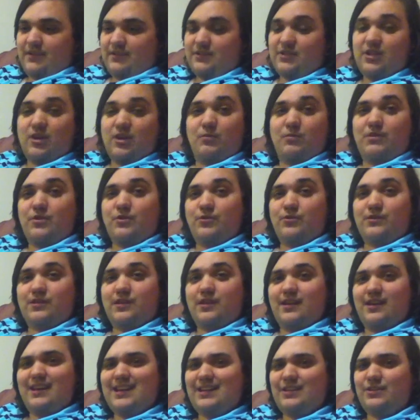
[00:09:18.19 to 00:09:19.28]
So we used
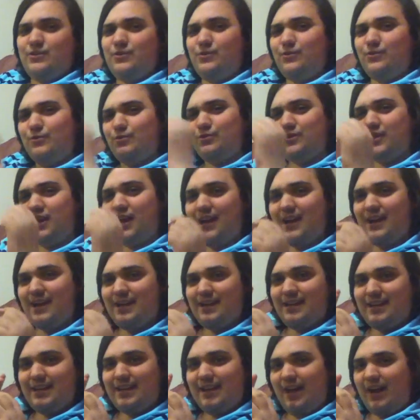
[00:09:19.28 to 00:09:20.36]
a little
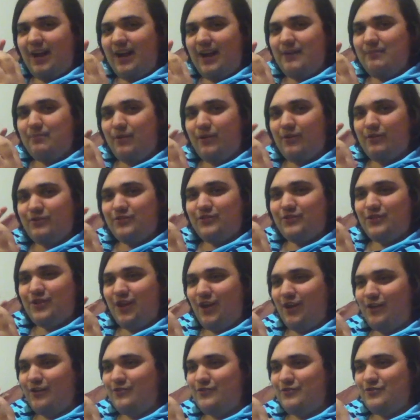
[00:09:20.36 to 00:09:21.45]
tiny iPod
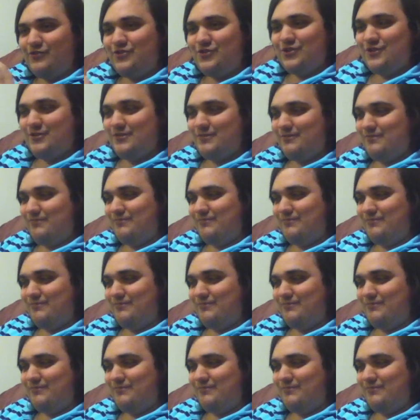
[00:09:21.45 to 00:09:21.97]
Touch